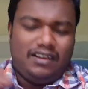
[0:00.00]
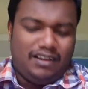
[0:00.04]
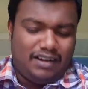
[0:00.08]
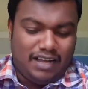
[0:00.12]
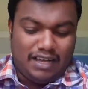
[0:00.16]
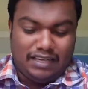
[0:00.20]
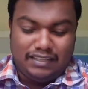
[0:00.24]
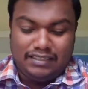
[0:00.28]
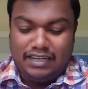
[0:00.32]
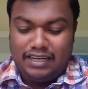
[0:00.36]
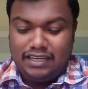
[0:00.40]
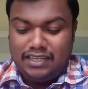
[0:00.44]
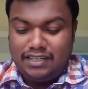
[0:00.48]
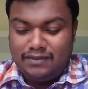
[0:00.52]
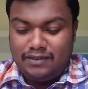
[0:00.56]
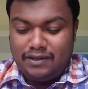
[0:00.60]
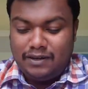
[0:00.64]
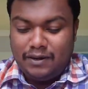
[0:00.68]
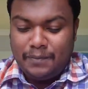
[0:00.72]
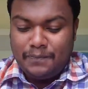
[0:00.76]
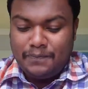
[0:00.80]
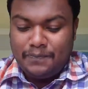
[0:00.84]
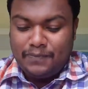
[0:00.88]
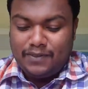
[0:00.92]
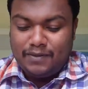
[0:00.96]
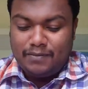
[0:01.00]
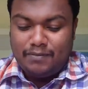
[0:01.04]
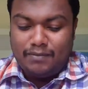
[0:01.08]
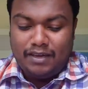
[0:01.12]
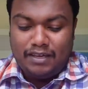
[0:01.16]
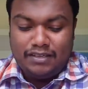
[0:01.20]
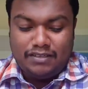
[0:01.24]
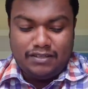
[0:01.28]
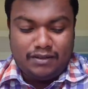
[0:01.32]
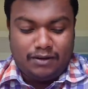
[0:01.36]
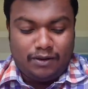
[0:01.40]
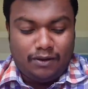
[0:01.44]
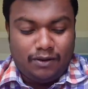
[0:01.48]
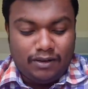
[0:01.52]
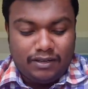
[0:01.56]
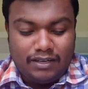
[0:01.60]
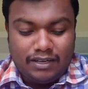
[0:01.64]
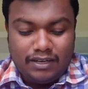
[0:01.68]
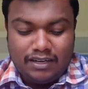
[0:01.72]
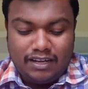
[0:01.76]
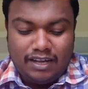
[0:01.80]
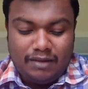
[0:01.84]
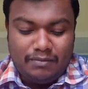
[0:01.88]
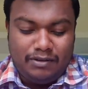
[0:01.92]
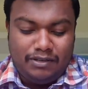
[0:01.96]
Like that, our Major
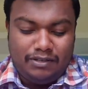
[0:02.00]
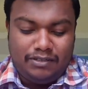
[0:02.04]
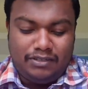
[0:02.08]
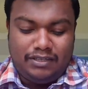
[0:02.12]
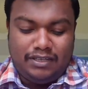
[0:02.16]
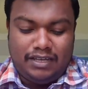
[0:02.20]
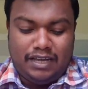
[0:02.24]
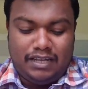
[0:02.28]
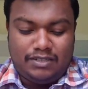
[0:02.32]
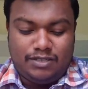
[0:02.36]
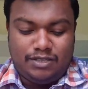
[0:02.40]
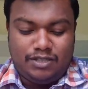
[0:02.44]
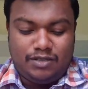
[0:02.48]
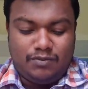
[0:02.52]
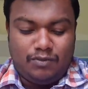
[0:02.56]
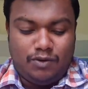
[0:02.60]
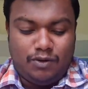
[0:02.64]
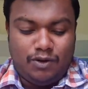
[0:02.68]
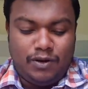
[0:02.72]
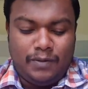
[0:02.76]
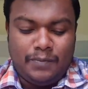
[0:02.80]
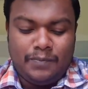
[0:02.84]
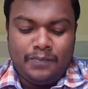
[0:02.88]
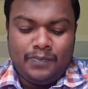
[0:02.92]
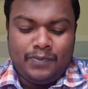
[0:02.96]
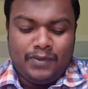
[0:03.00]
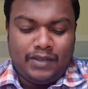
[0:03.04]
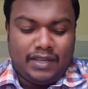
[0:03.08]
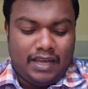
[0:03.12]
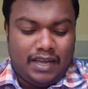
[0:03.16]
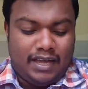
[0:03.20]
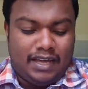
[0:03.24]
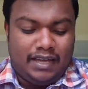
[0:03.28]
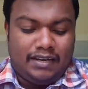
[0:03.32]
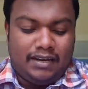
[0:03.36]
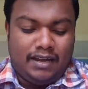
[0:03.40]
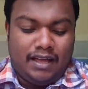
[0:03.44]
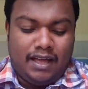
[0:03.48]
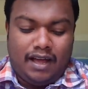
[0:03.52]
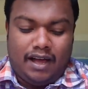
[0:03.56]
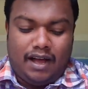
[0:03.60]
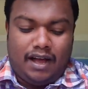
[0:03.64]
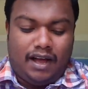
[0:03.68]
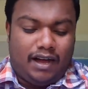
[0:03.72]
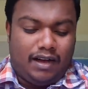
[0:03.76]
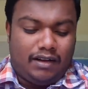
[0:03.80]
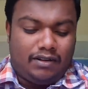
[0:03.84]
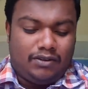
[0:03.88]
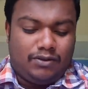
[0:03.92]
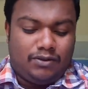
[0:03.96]
Hawker coming to catch the ball. And
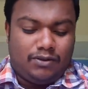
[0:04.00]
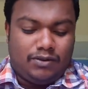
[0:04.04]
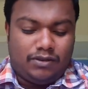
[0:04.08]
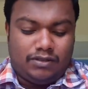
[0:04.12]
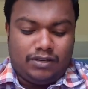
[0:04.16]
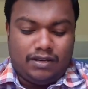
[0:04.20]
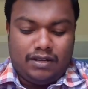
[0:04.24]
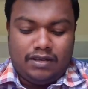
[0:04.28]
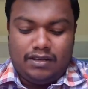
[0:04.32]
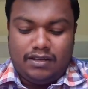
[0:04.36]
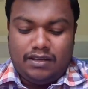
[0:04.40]
Harcourt,